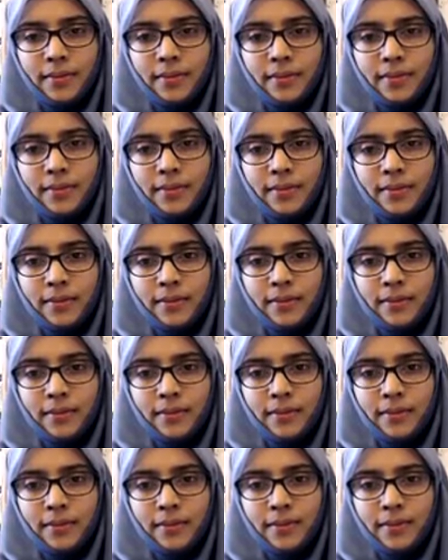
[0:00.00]

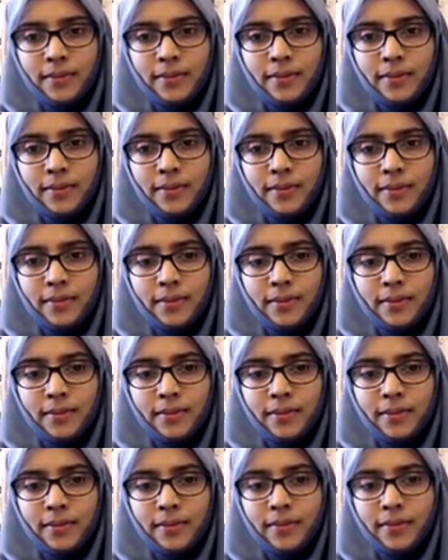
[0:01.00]

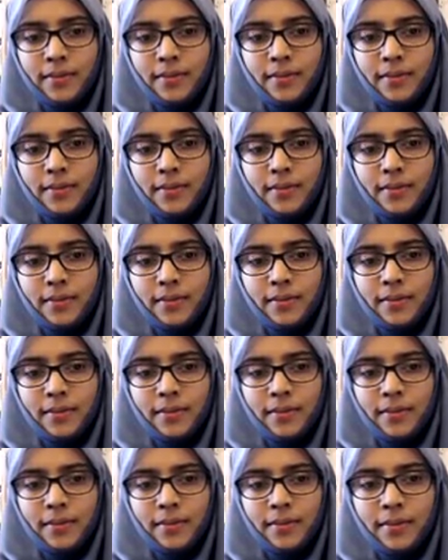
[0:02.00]

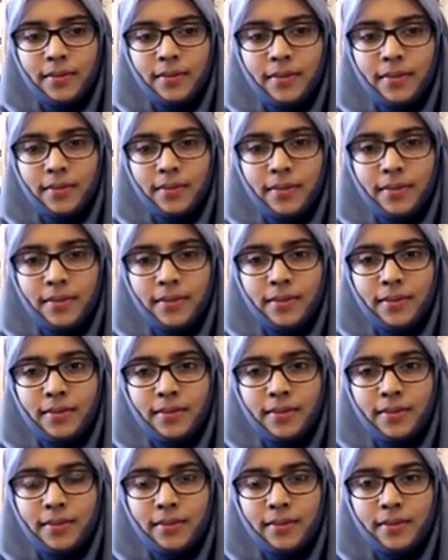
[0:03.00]

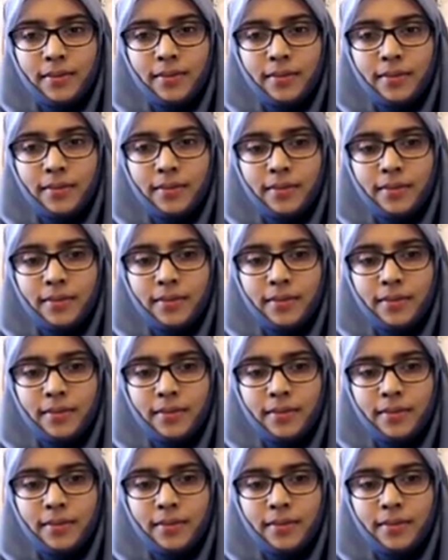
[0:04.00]
The person shown says nothing.